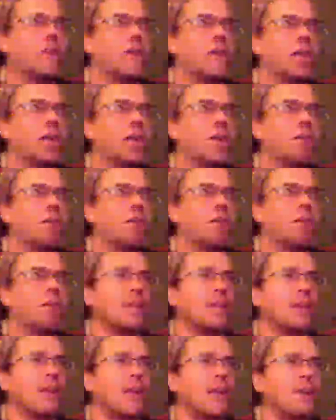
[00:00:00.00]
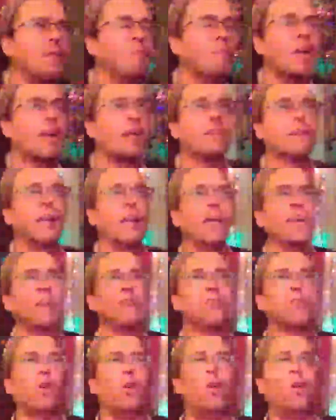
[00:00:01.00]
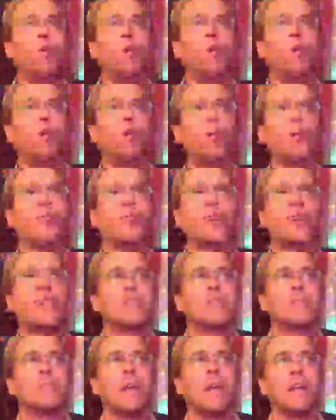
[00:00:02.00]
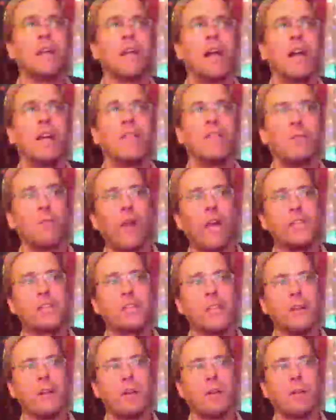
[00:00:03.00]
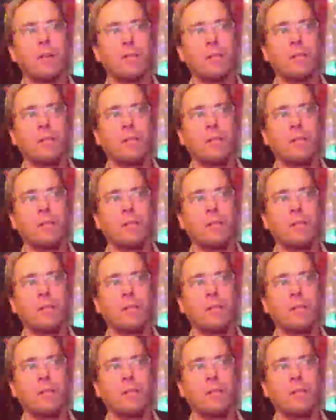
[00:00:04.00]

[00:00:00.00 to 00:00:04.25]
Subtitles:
You mean like mankind as a whole, or just mankind the wrestler?